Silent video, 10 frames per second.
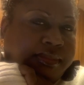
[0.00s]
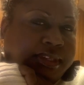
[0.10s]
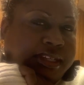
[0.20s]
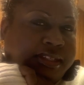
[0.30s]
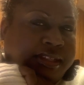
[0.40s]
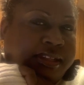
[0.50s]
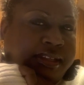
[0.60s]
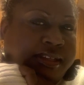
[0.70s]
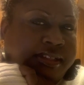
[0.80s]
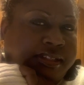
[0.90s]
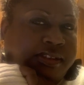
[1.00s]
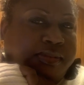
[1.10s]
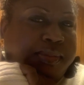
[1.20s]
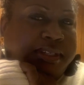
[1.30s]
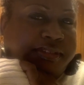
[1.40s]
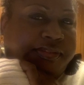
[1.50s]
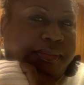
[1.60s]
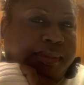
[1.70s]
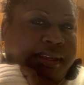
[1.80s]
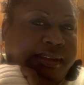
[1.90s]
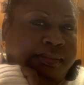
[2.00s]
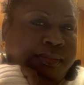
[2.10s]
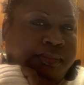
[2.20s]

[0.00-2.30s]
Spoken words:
Because it is so much for me.